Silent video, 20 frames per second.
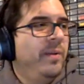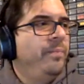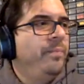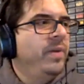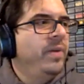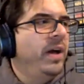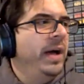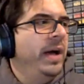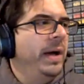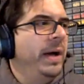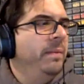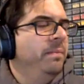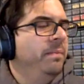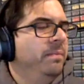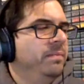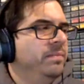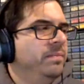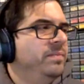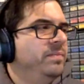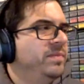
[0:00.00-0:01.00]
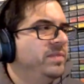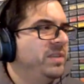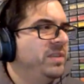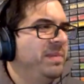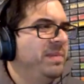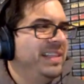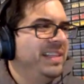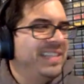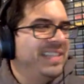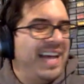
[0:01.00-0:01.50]
Some of
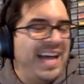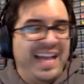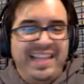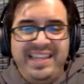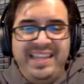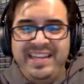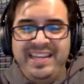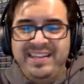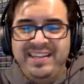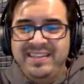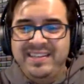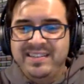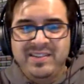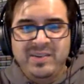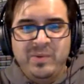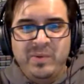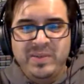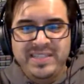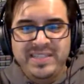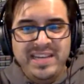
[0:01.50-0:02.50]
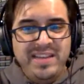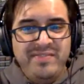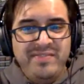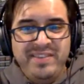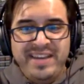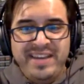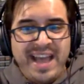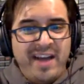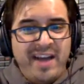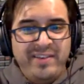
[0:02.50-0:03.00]
the tiling wasn't even
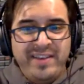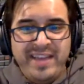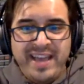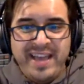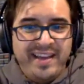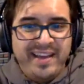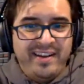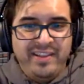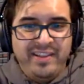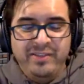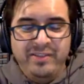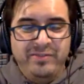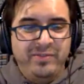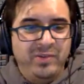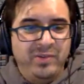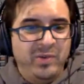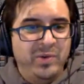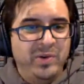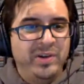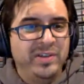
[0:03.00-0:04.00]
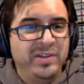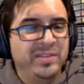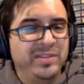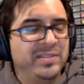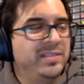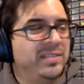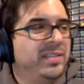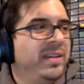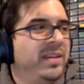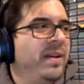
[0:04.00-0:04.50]
down yet on the
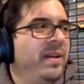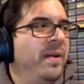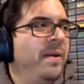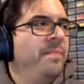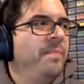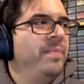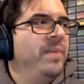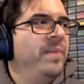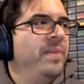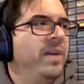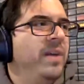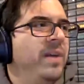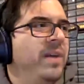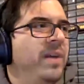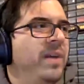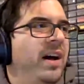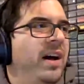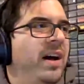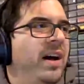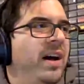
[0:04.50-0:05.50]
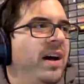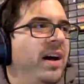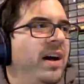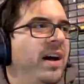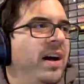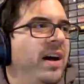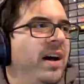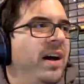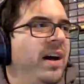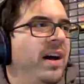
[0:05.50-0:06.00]
floors.
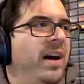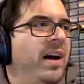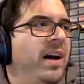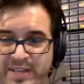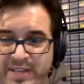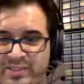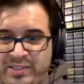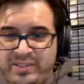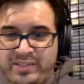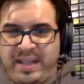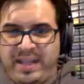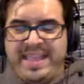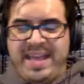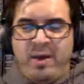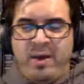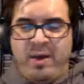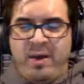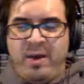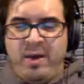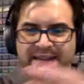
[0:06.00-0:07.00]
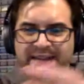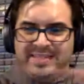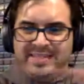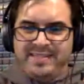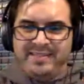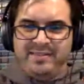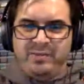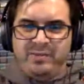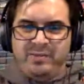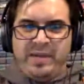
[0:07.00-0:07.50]
There was a register, like that white
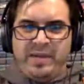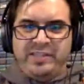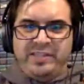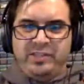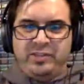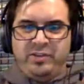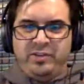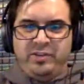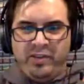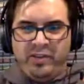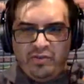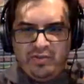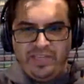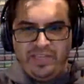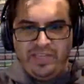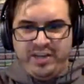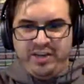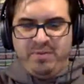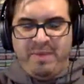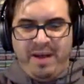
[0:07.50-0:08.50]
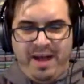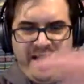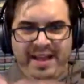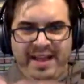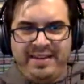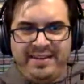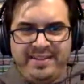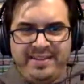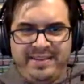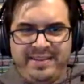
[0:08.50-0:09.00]
register that you see in your
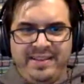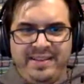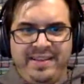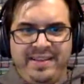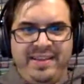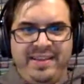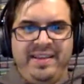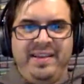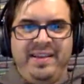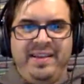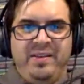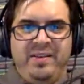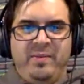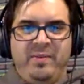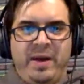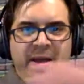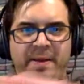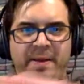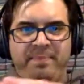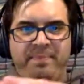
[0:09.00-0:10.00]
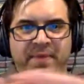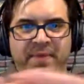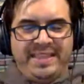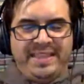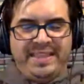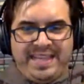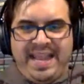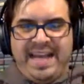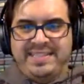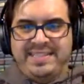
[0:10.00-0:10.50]
mind, right? Like the
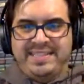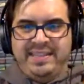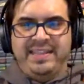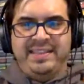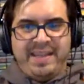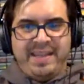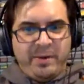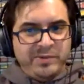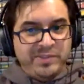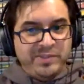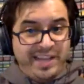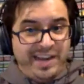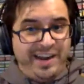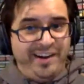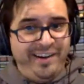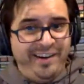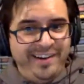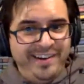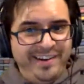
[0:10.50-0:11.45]
classic, that was there.